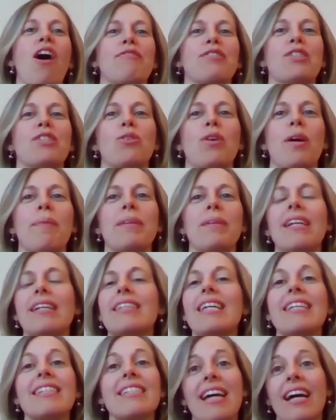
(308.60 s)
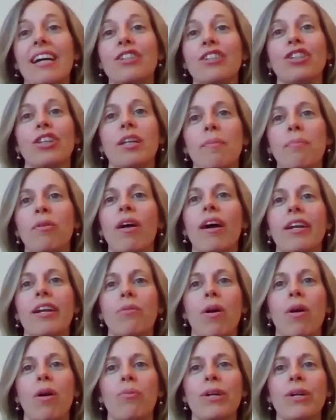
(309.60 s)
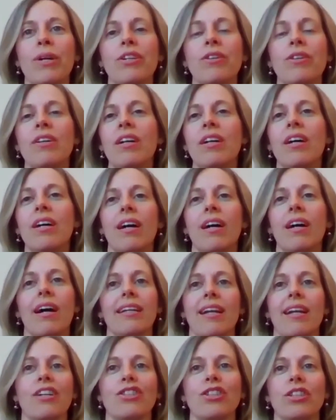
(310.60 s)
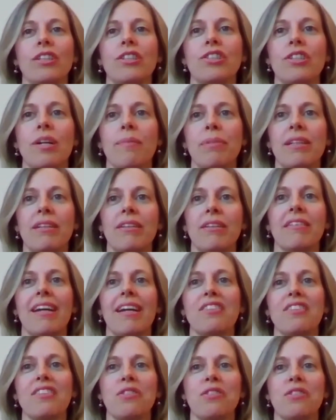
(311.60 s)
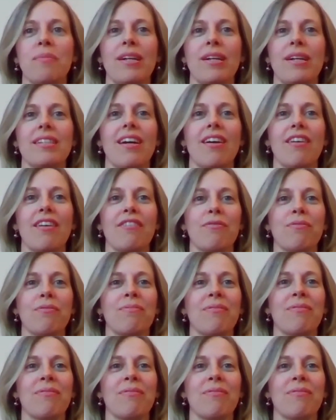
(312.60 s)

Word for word: off script and it doesn't actually apply to what we do. I can actually jump in here and answer it myself.